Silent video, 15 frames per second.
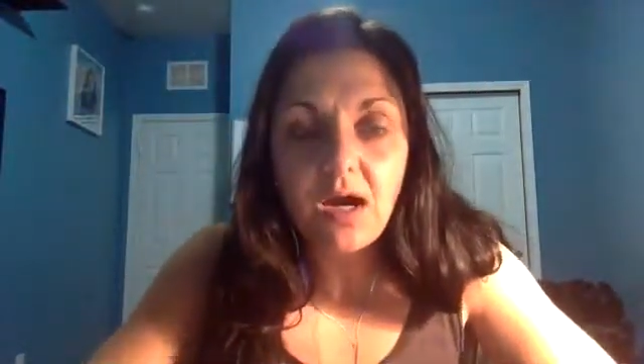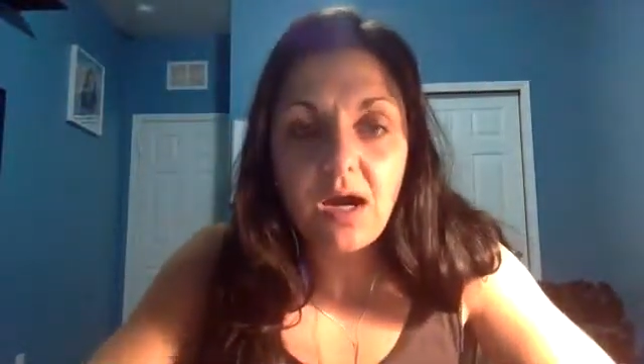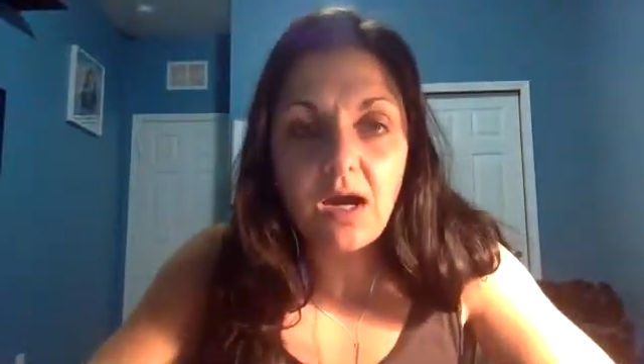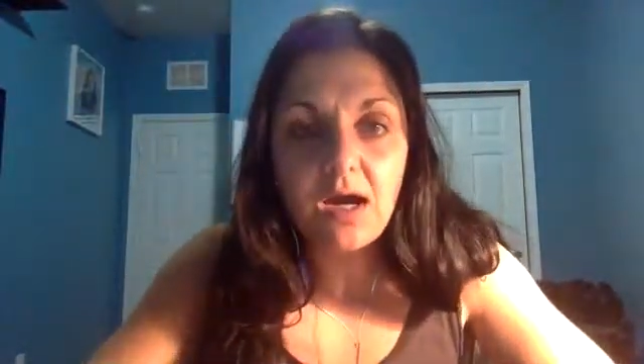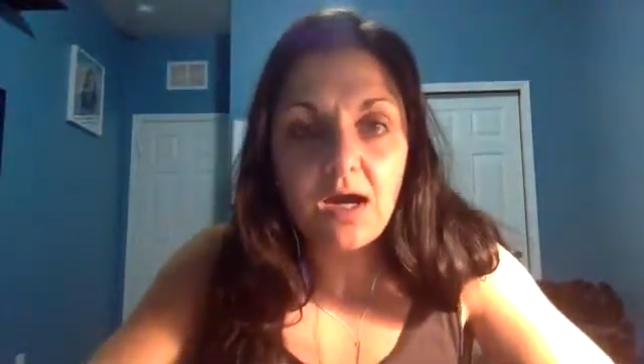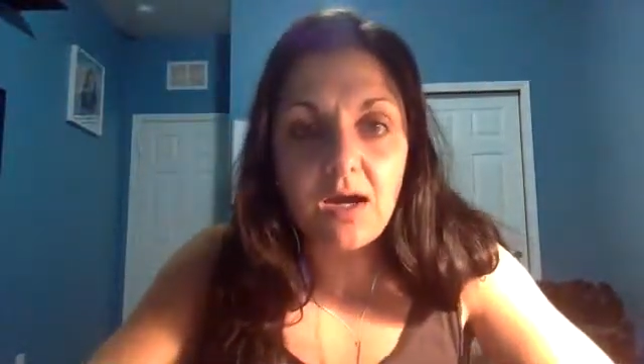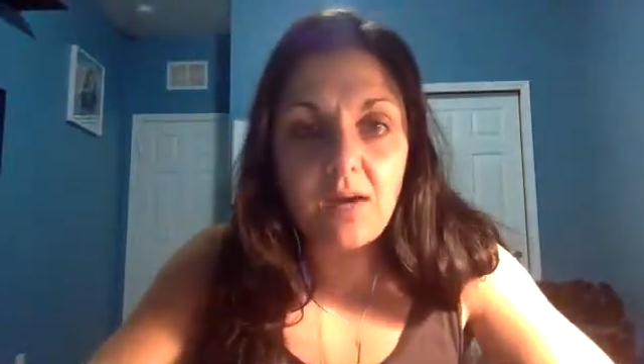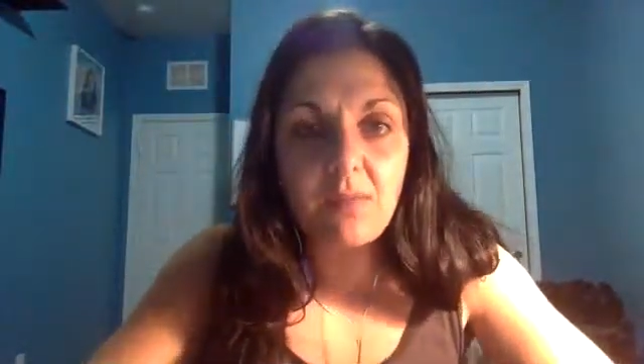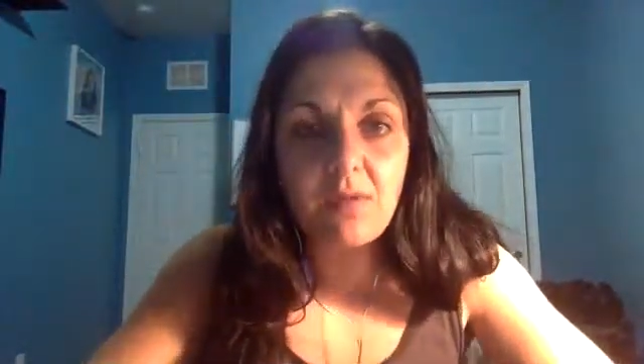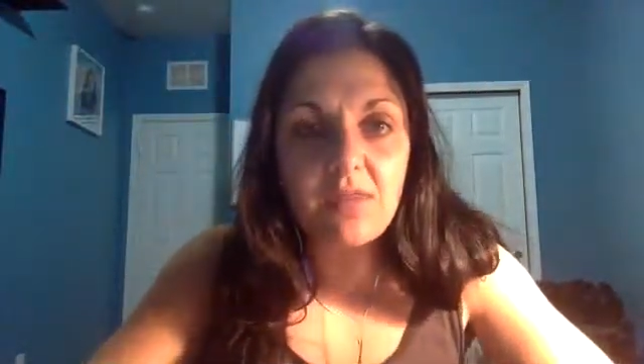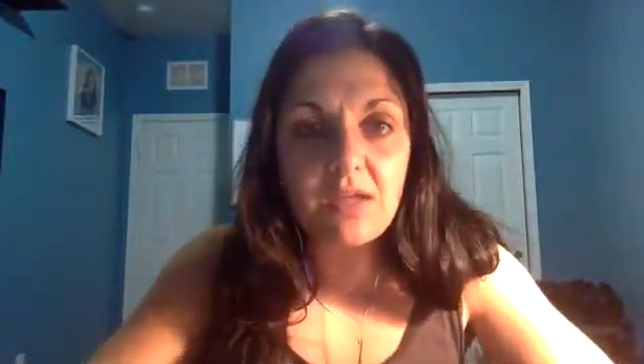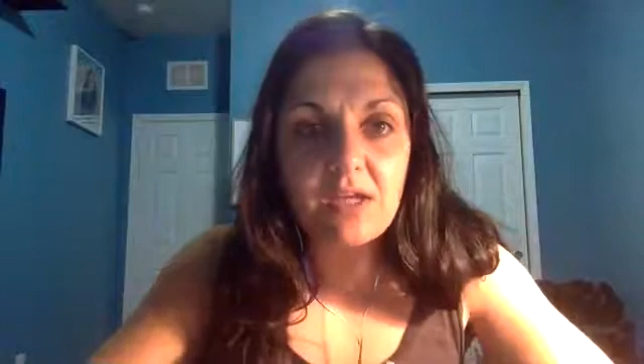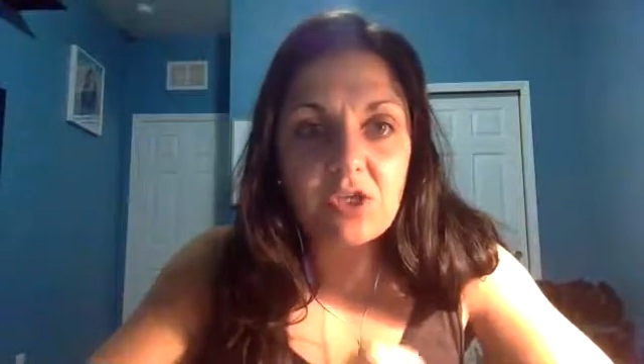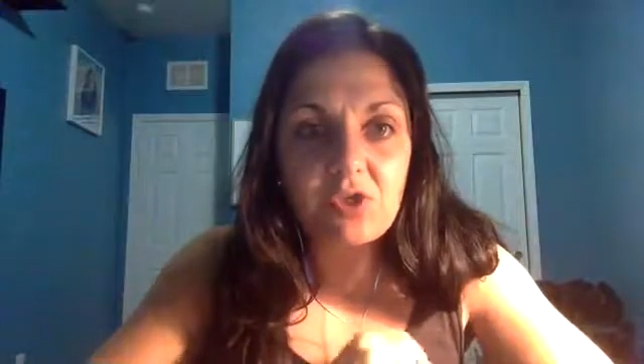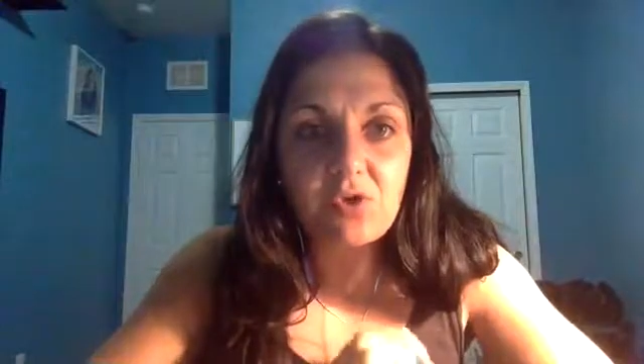
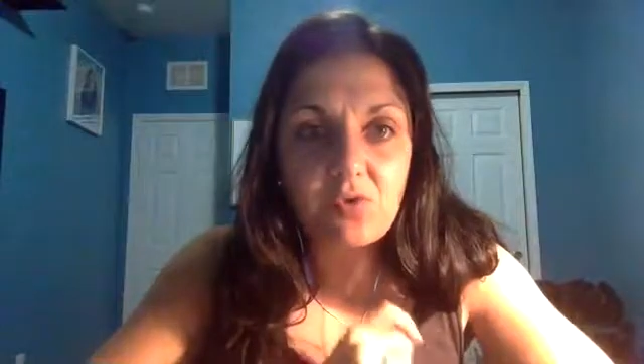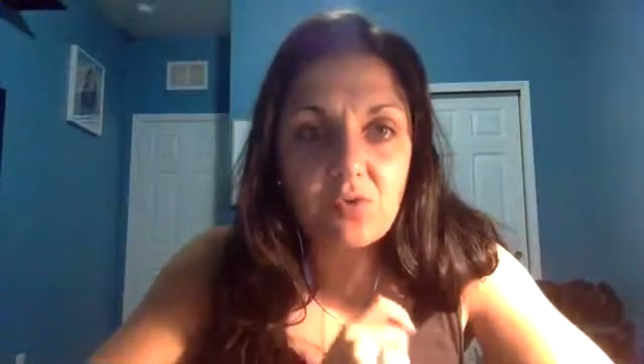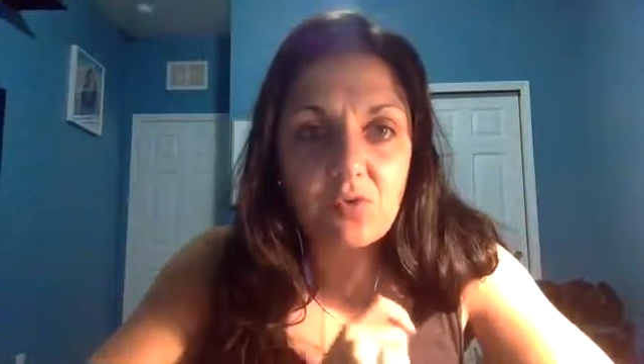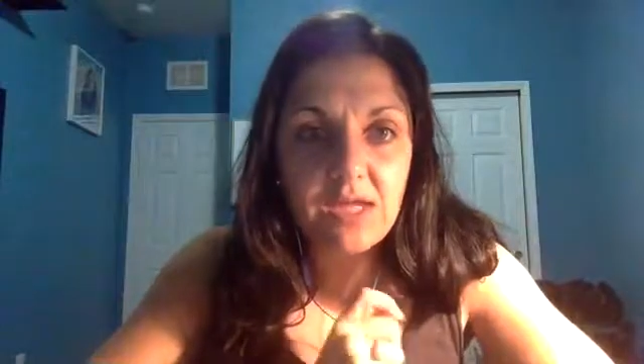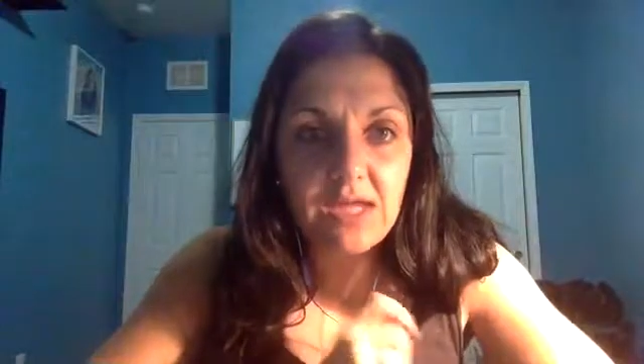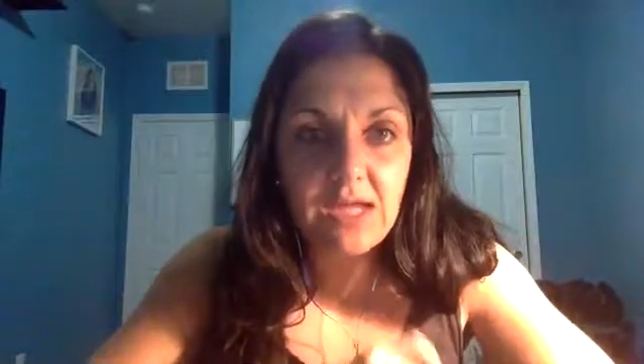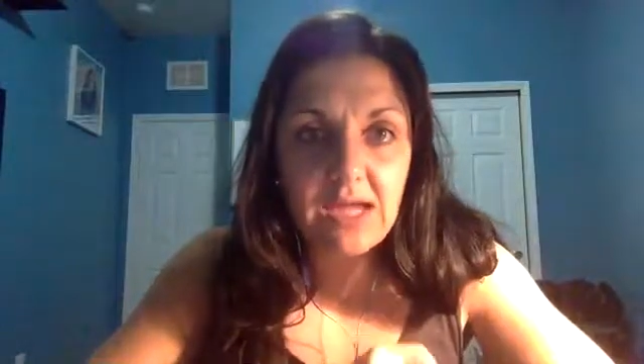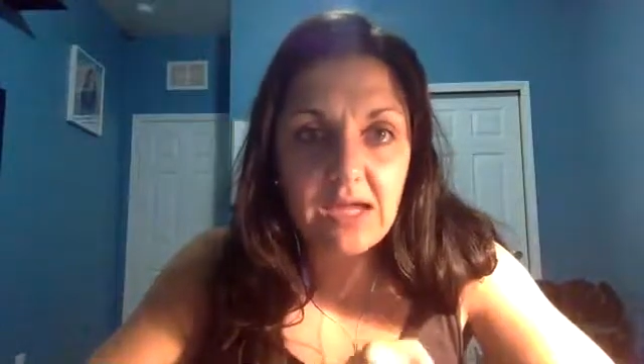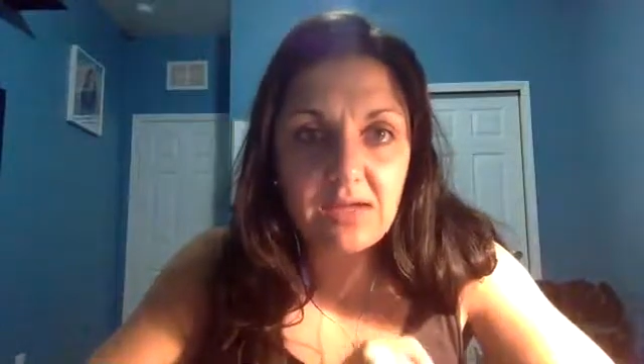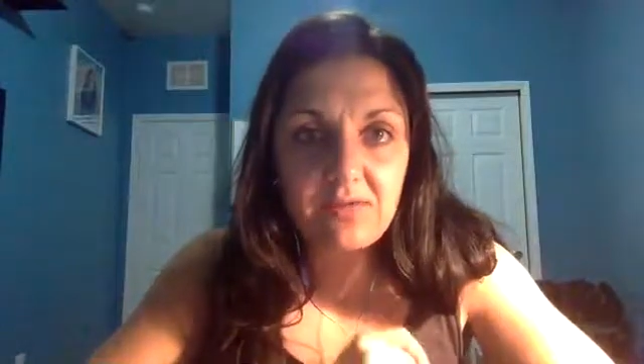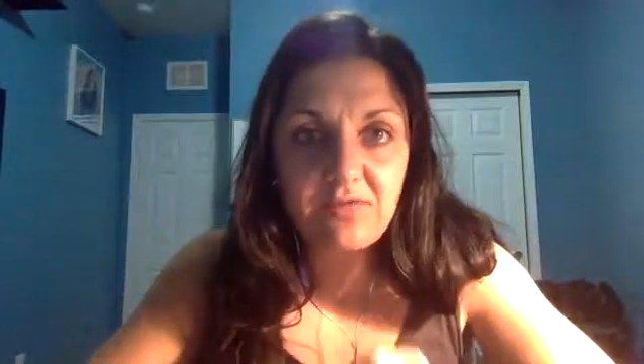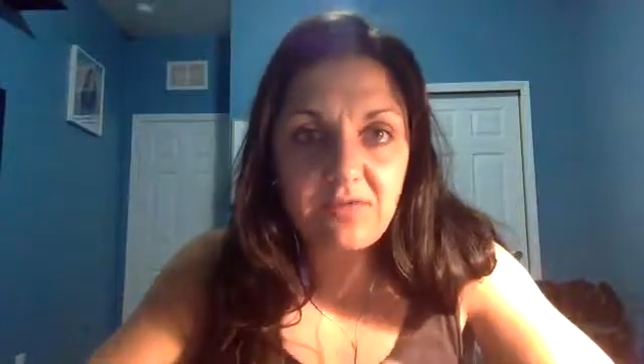that you can